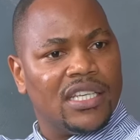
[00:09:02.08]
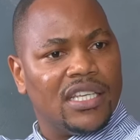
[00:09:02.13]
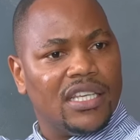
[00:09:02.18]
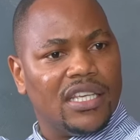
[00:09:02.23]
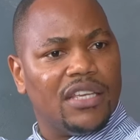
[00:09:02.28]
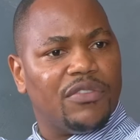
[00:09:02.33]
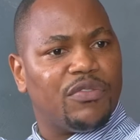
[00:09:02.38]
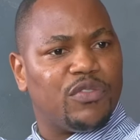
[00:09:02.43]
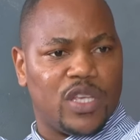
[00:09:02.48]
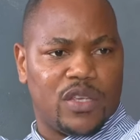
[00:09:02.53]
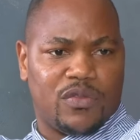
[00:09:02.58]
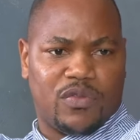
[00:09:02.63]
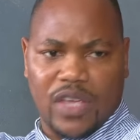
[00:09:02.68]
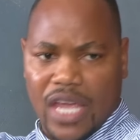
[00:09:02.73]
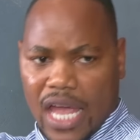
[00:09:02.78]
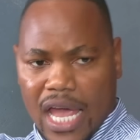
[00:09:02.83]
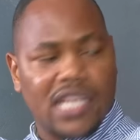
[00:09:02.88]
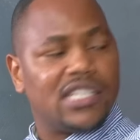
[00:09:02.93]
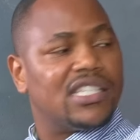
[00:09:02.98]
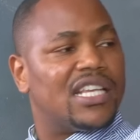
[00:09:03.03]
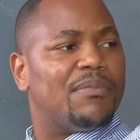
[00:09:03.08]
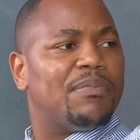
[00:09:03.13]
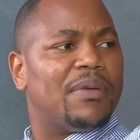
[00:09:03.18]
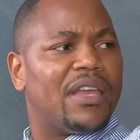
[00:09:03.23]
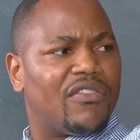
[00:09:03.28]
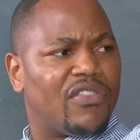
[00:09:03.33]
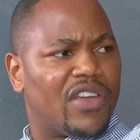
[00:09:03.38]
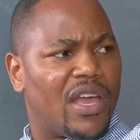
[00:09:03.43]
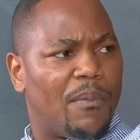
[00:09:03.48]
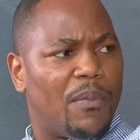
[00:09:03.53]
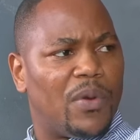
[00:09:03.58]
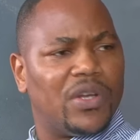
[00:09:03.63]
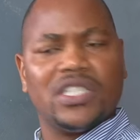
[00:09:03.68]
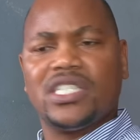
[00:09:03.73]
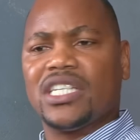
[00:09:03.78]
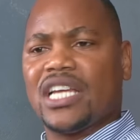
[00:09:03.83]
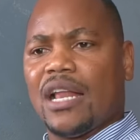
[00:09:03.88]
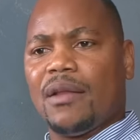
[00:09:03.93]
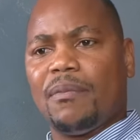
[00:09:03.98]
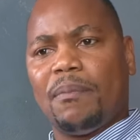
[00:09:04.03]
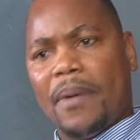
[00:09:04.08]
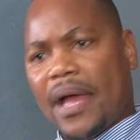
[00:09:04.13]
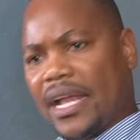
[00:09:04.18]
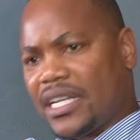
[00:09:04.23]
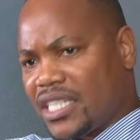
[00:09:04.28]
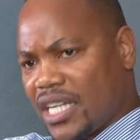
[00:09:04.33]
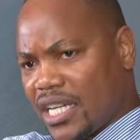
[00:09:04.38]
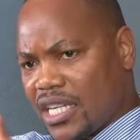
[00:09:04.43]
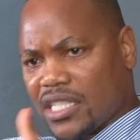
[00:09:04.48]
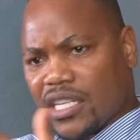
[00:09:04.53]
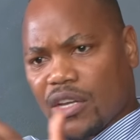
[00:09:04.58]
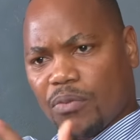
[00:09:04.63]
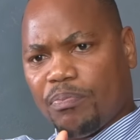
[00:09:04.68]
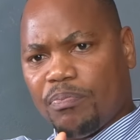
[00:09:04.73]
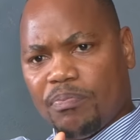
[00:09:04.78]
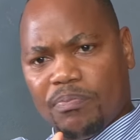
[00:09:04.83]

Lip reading: if he ends up having a political party and it's a